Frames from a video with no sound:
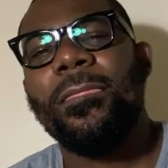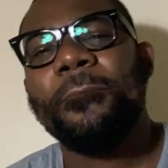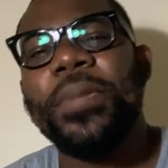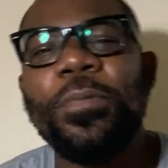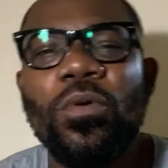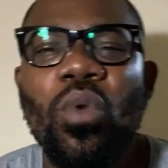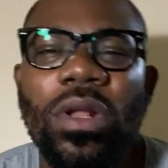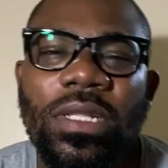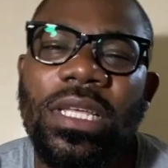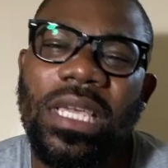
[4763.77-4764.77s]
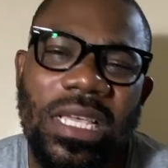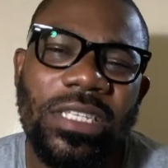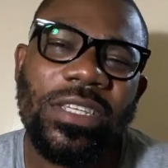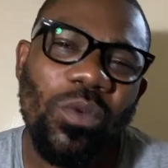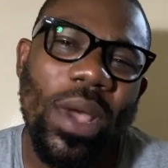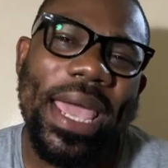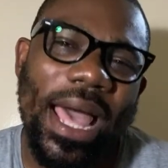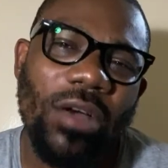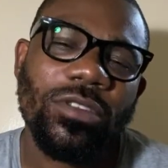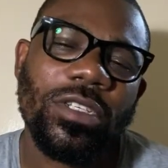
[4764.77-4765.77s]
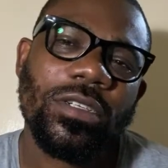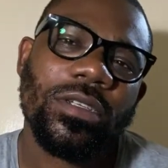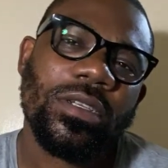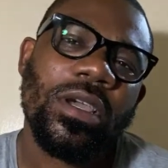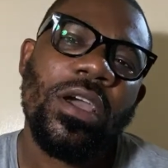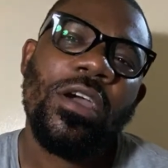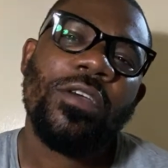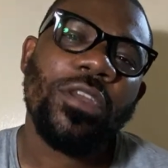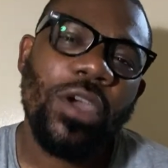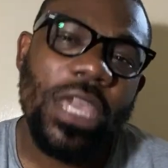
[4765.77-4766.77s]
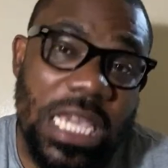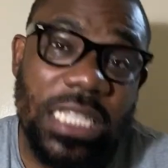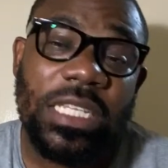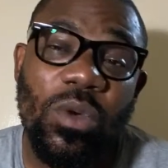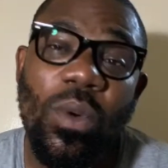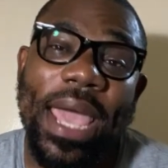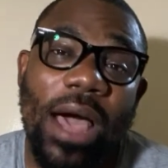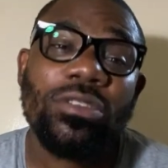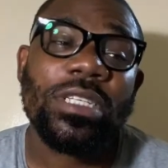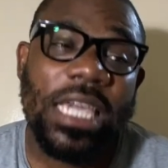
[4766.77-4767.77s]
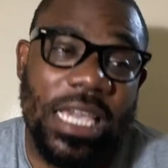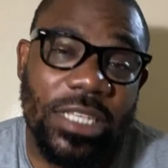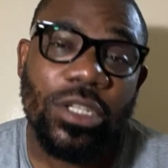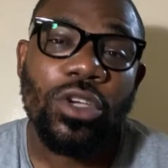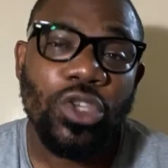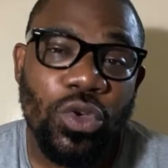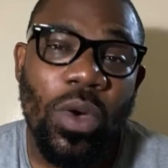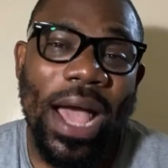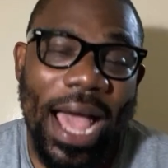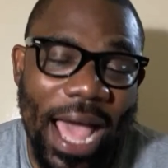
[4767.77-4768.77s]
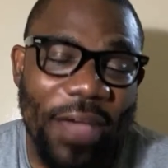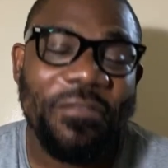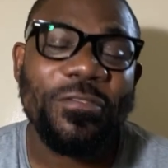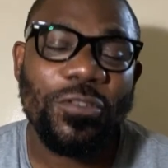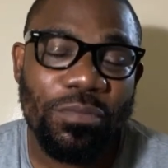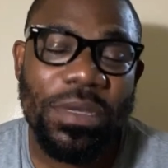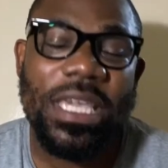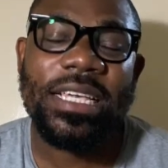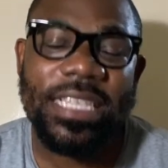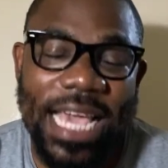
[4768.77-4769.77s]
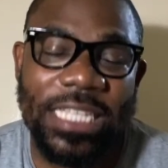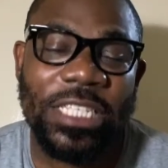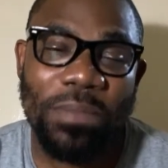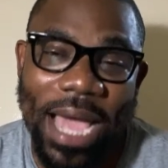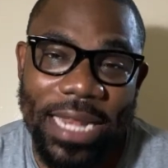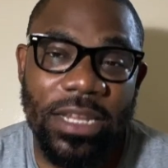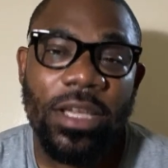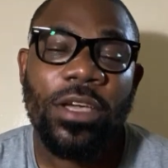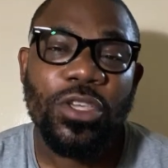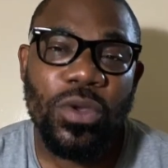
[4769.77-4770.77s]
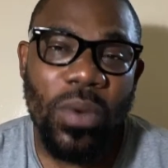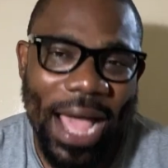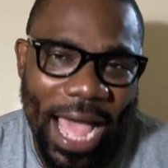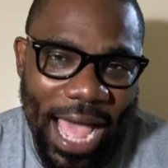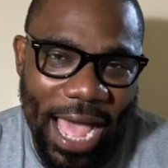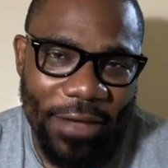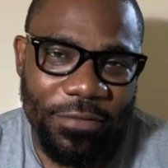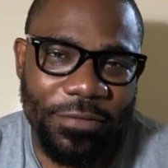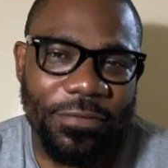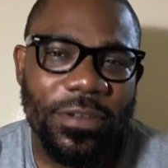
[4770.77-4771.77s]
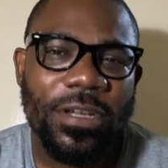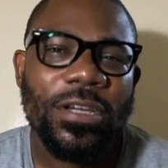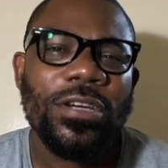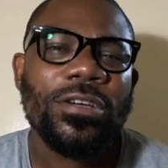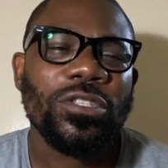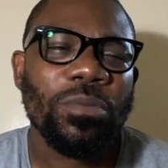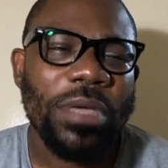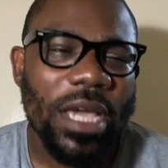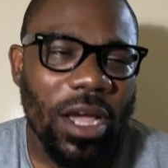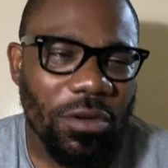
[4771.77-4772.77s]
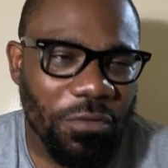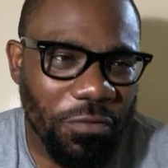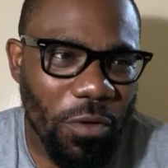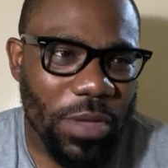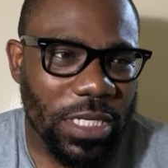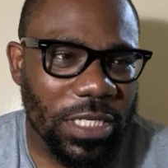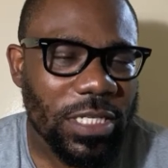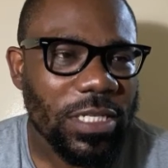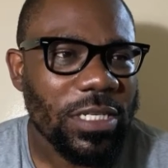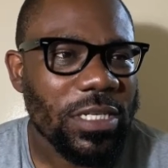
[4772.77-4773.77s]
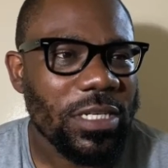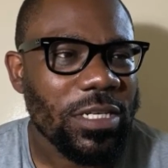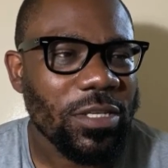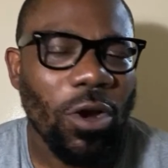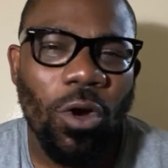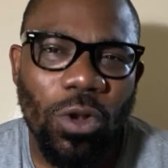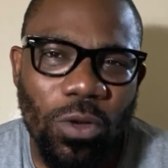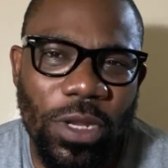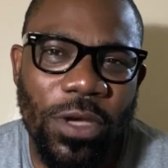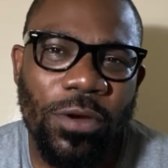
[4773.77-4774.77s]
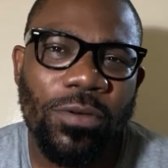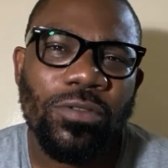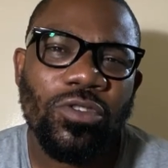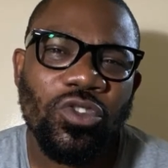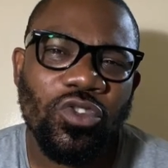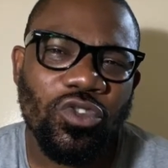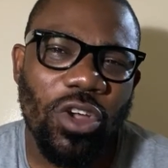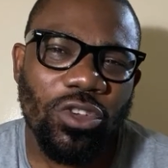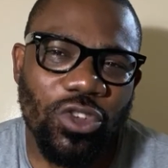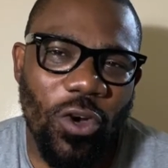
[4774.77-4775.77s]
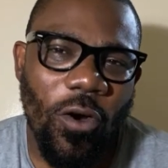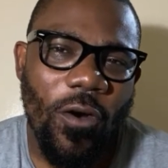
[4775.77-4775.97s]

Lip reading: People want the easy way out. The easy way out is you have to be a yes man. You have to be a conformist to colonial structure.